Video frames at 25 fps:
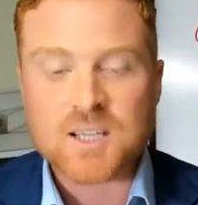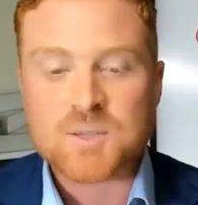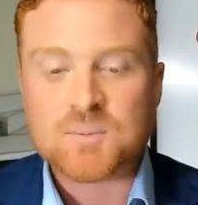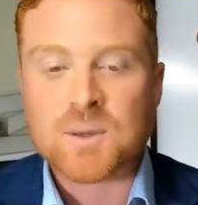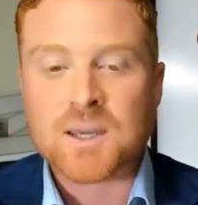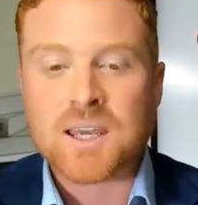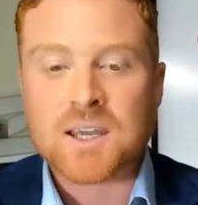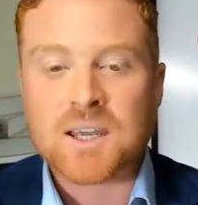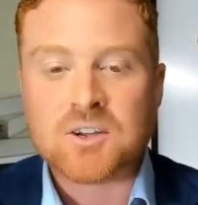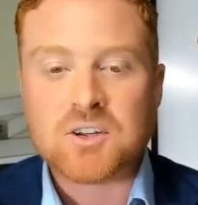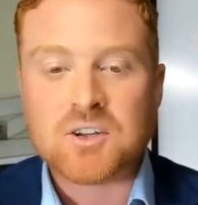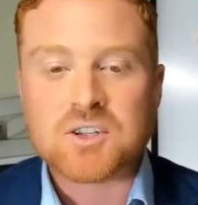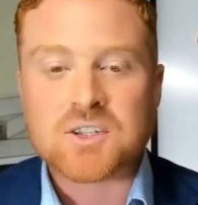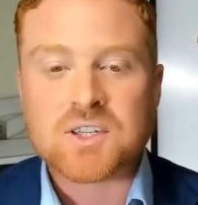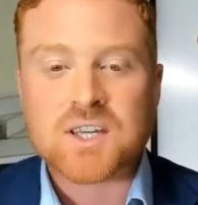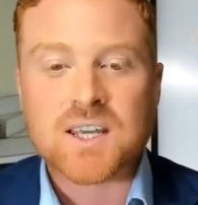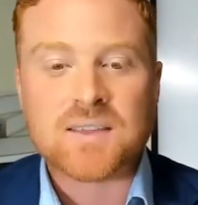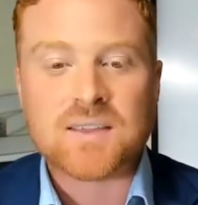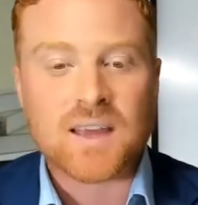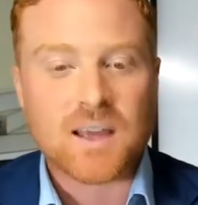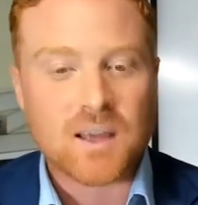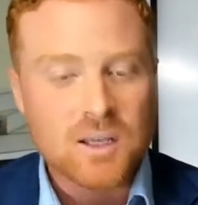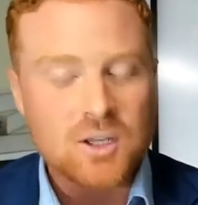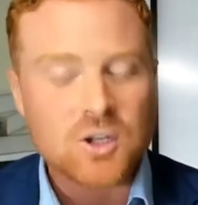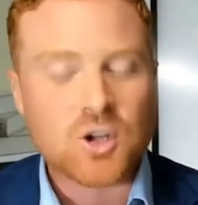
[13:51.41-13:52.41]
But can you see
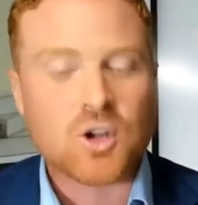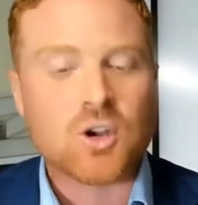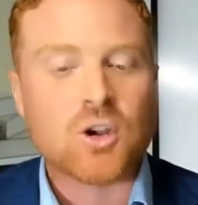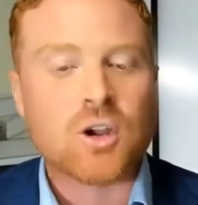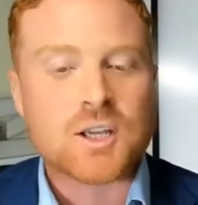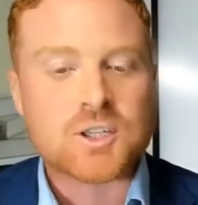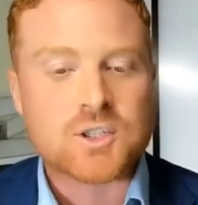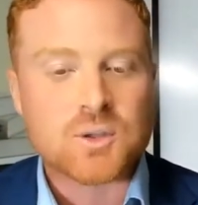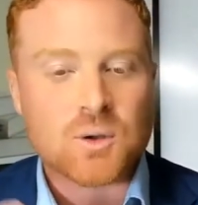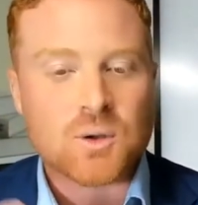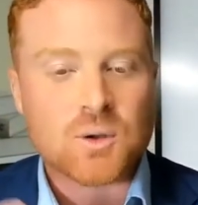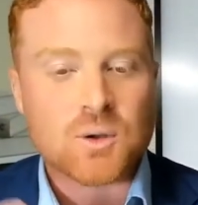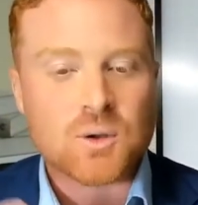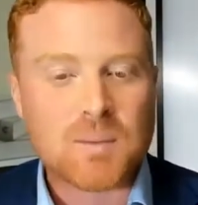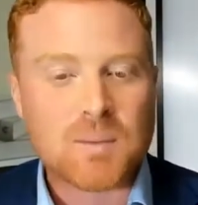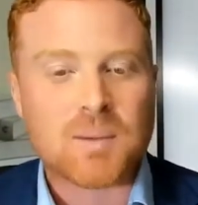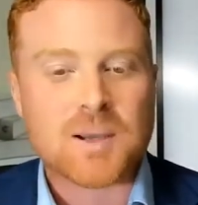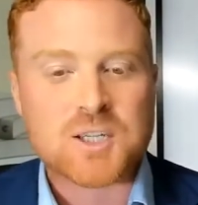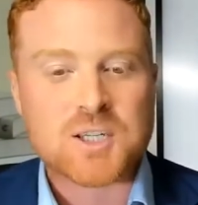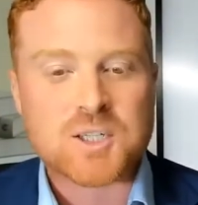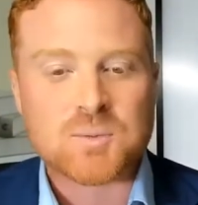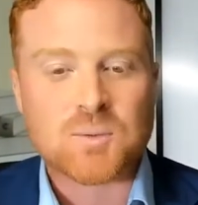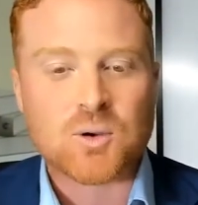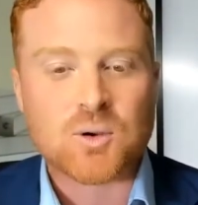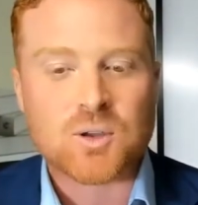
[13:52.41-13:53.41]
that? And you guys know what by
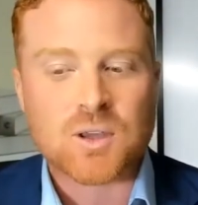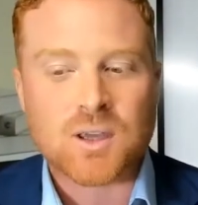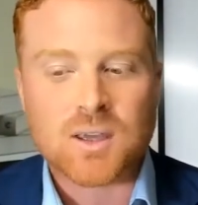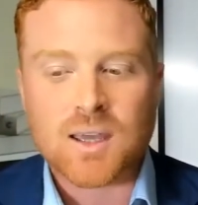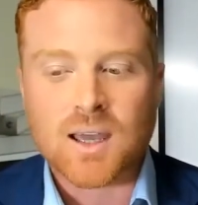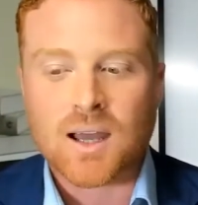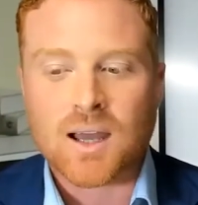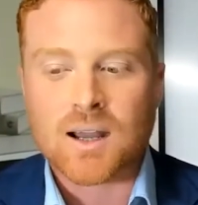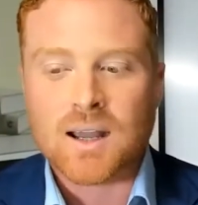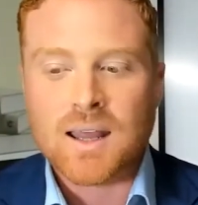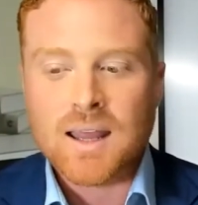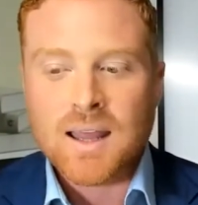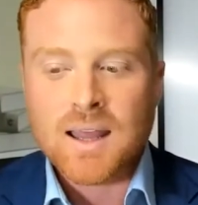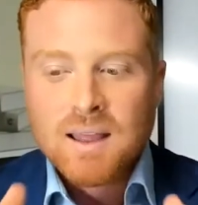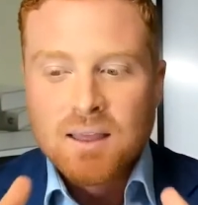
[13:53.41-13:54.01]
smoking gun.